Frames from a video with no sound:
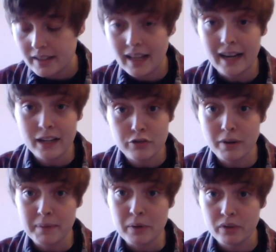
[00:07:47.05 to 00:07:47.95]
that
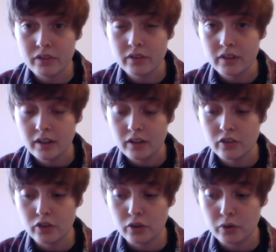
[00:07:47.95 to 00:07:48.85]
contributes
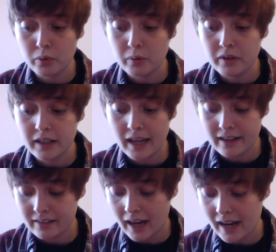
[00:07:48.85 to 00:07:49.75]
to the
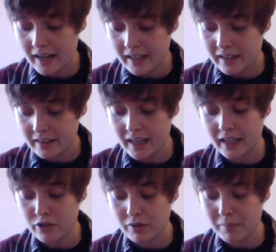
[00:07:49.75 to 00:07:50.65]
anxiety, that
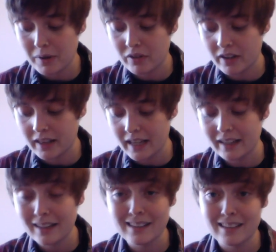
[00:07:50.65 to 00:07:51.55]
contributes to the
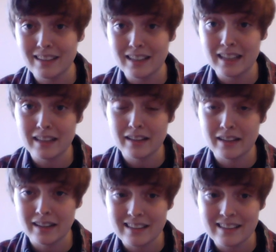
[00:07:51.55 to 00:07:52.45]

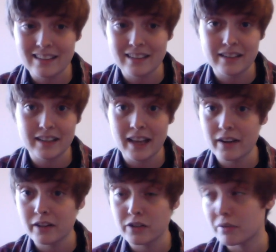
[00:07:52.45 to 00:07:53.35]
inconsistency, that
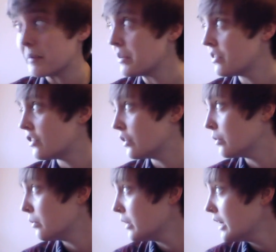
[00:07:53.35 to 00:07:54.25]
contributes
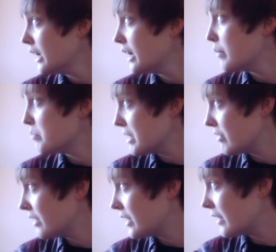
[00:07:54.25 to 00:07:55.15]
to me
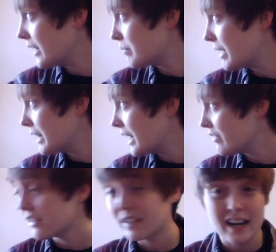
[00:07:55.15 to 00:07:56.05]
feeling like my
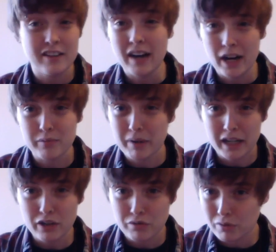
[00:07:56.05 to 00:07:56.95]
life is kind of out of my
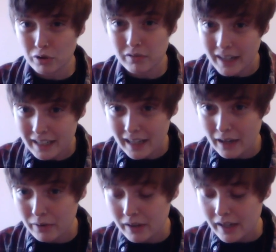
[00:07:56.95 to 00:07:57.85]
control right
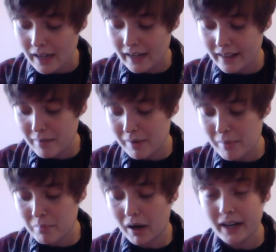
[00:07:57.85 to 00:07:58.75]
now and that my
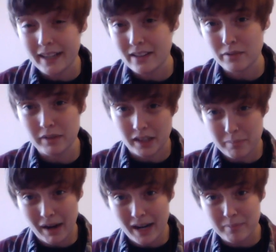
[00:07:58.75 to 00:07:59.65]
body isn't really
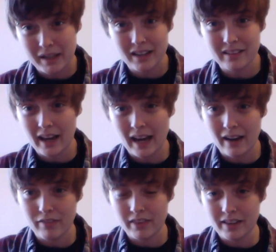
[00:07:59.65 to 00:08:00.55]
mine because I
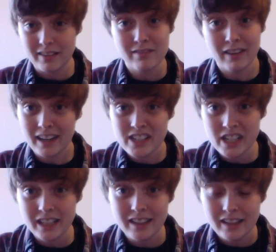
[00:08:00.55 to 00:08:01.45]
have this
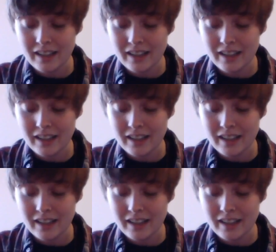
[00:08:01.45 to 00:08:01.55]
infection.